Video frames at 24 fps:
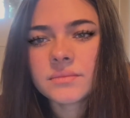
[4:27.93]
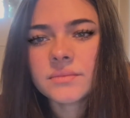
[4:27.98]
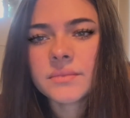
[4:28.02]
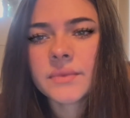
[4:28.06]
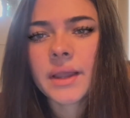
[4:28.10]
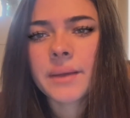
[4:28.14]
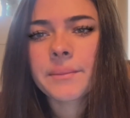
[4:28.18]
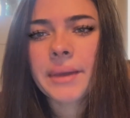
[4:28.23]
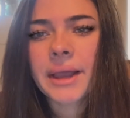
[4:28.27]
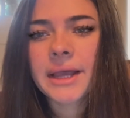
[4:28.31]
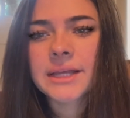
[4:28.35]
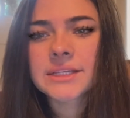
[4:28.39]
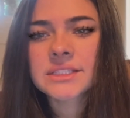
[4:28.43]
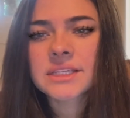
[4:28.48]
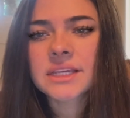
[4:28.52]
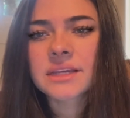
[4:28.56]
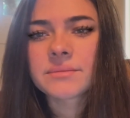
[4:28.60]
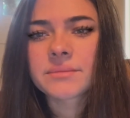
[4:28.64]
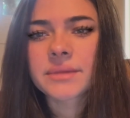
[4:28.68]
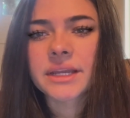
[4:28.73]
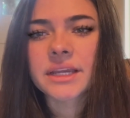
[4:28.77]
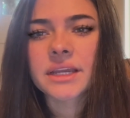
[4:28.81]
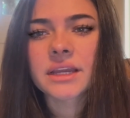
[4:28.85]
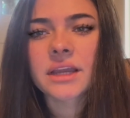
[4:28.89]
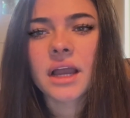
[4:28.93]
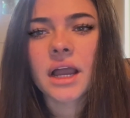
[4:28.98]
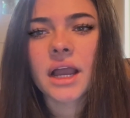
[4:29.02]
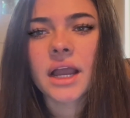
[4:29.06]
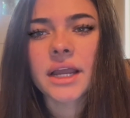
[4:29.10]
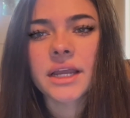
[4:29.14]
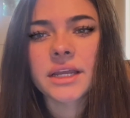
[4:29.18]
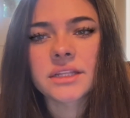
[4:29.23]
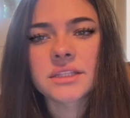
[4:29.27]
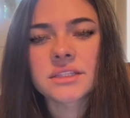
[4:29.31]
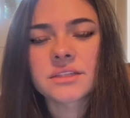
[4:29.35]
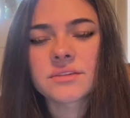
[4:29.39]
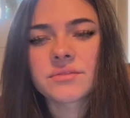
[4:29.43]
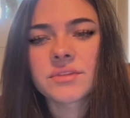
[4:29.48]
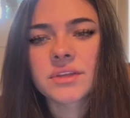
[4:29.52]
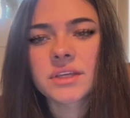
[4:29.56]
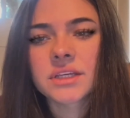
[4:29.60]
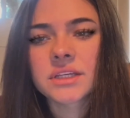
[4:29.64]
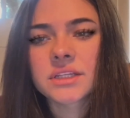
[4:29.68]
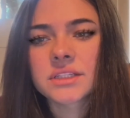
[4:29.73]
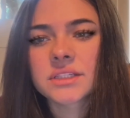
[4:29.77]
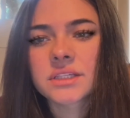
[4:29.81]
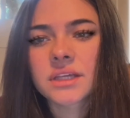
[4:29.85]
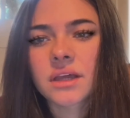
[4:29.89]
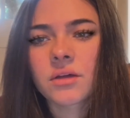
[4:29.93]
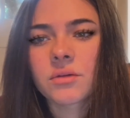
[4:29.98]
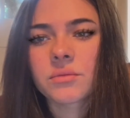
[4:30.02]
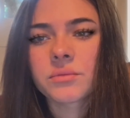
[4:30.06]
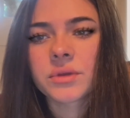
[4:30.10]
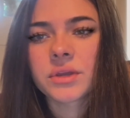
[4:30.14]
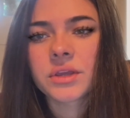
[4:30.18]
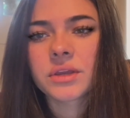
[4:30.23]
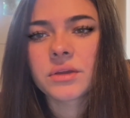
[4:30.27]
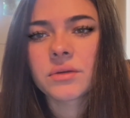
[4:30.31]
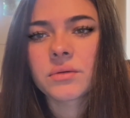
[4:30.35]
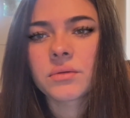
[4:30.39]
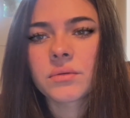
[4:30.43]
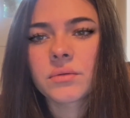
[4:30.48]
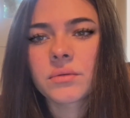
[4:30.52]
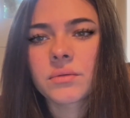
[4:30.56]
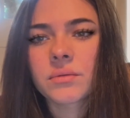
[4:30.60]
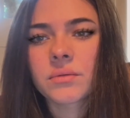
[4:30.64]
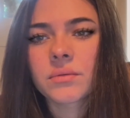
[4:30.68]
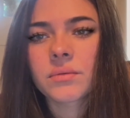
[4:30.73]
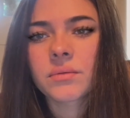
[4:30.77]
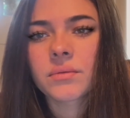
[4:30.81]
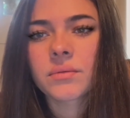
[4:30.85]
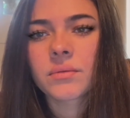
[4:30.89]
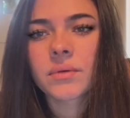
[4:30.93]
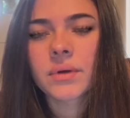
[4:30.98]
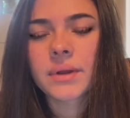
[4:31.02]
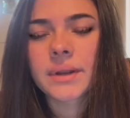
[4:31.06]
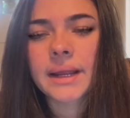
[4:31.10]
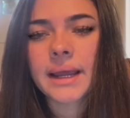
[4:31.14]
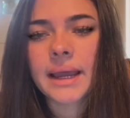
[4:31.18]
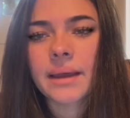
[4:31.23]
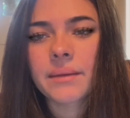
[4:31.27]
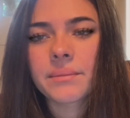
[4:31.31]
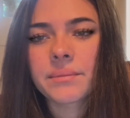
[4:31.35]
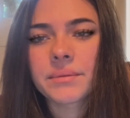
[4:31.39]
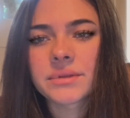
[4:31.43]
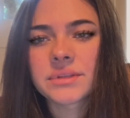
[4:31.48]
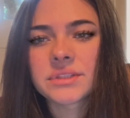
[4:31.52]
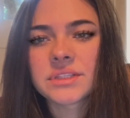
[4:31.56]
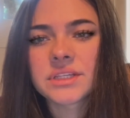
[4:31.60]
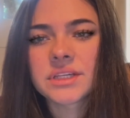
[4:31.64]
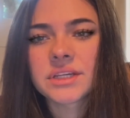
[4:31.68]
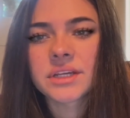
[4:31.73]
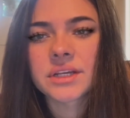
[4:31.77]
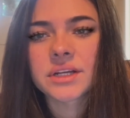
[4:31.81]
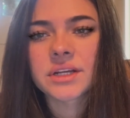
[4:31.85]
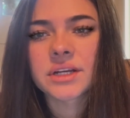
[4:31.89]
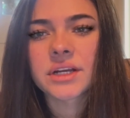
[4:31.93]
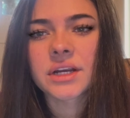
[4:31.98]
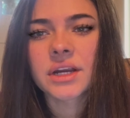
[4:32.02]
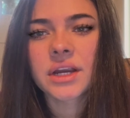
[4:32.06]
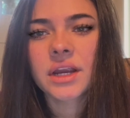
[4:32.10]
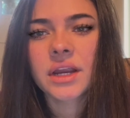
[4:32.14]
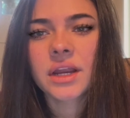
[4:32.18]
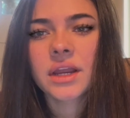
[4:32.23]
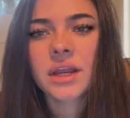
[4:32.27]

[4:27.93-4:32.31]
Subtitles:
asking my guides if they can tell me what happened here.